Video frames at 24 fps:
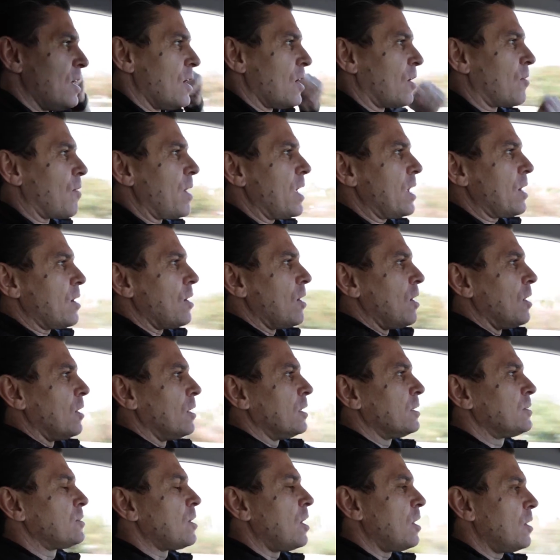Great call.
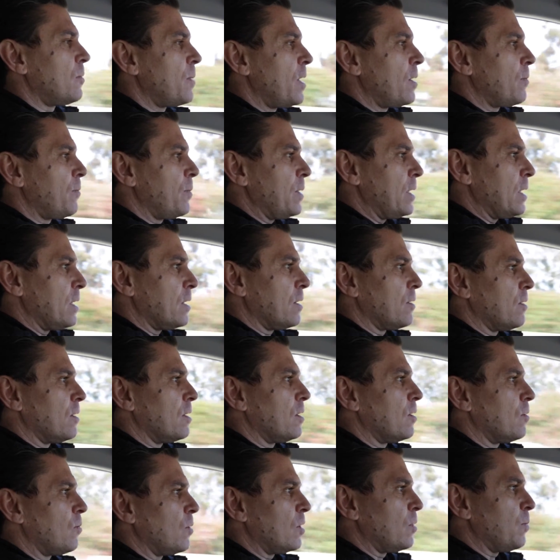It's all about
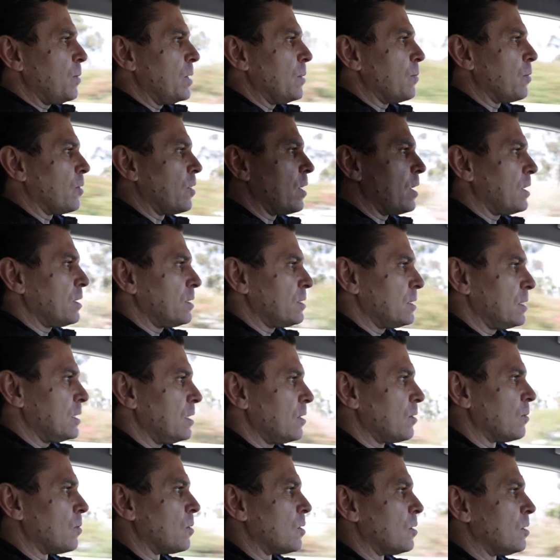being with people that see
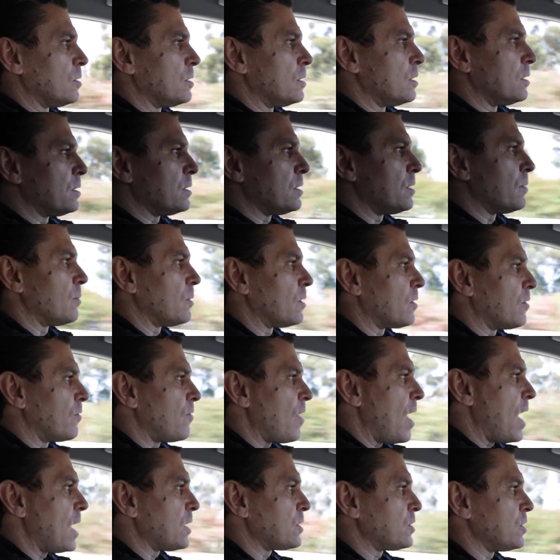the world in a similar
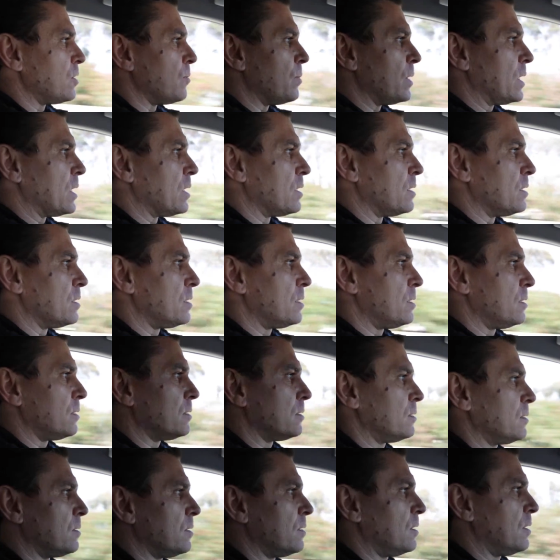fashion, because
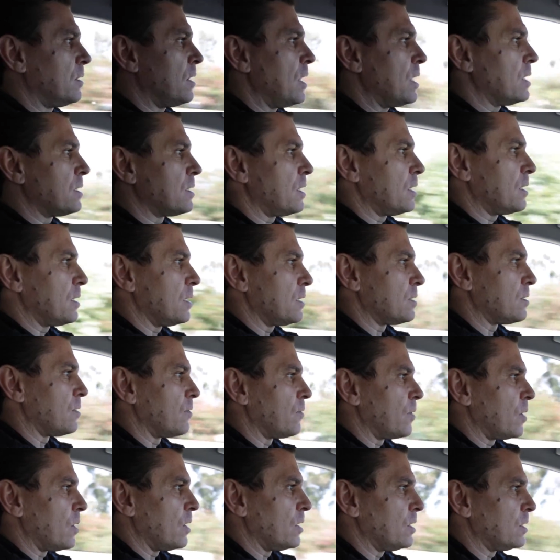things like this are
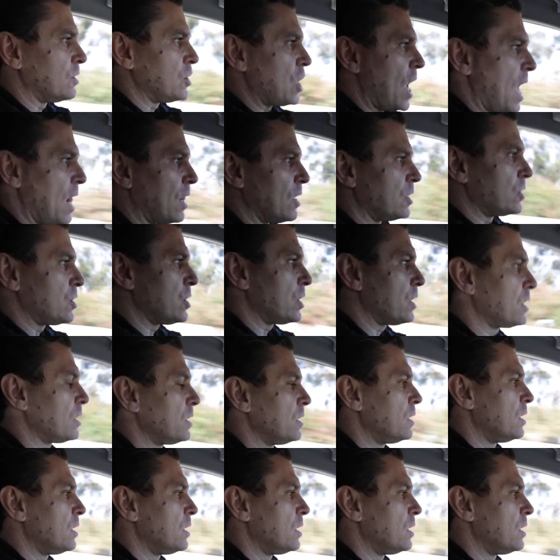very challenging,